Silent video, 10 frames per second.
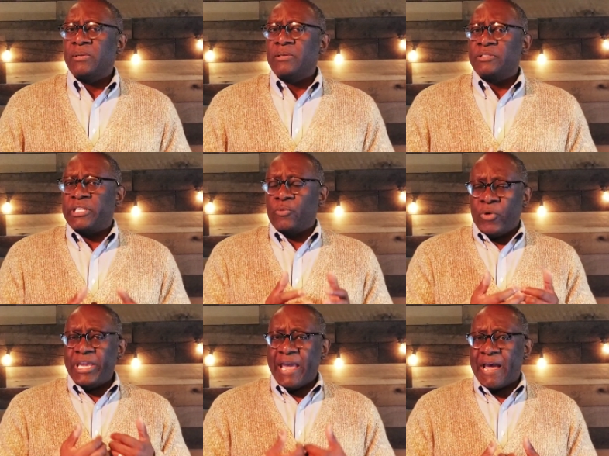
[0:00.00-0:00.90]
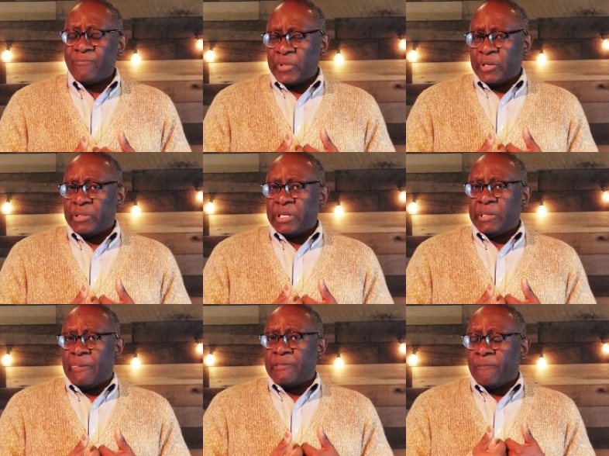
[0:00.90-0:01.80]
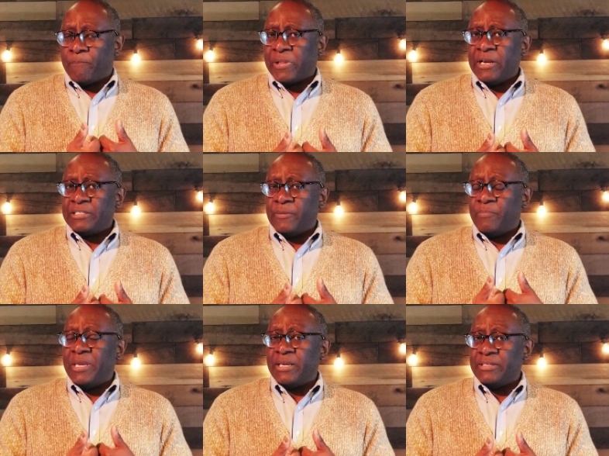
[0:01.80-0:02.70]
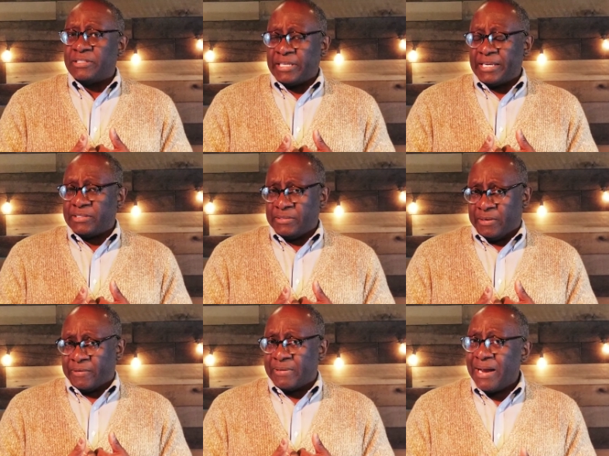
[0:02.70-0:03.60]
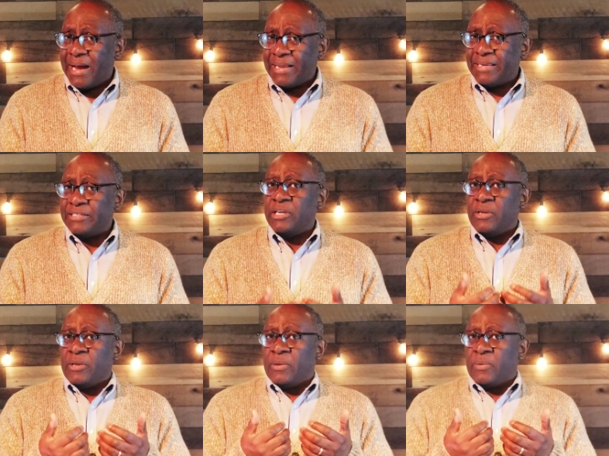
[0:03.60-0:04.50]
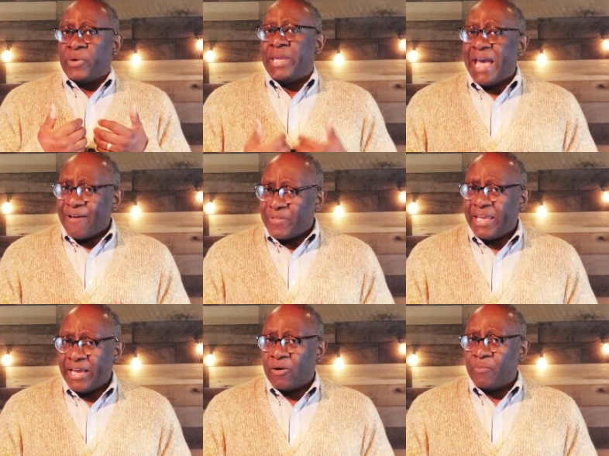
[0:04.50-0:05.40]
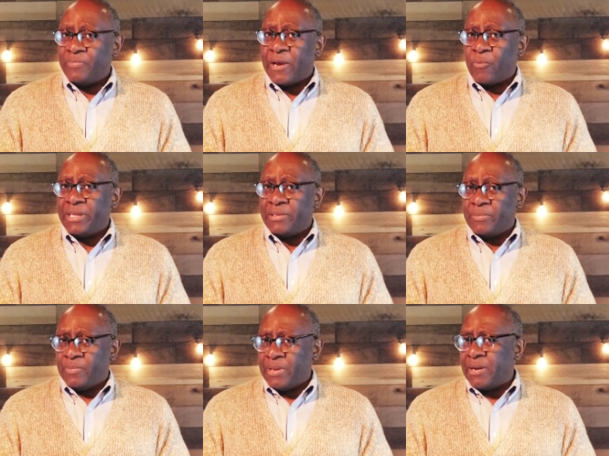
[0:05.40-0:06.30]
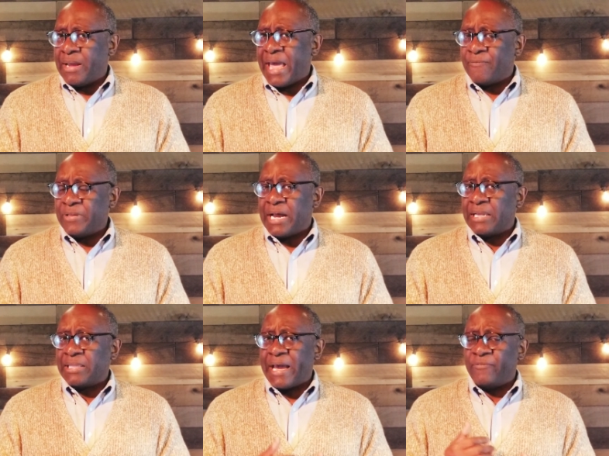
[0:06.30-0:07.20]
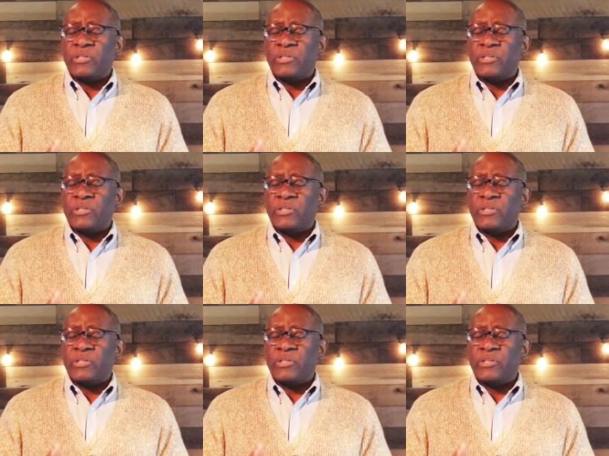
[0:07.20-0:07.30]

See, we have the, the, the plus of being a saint of God is we have the help that we uh, have in our life.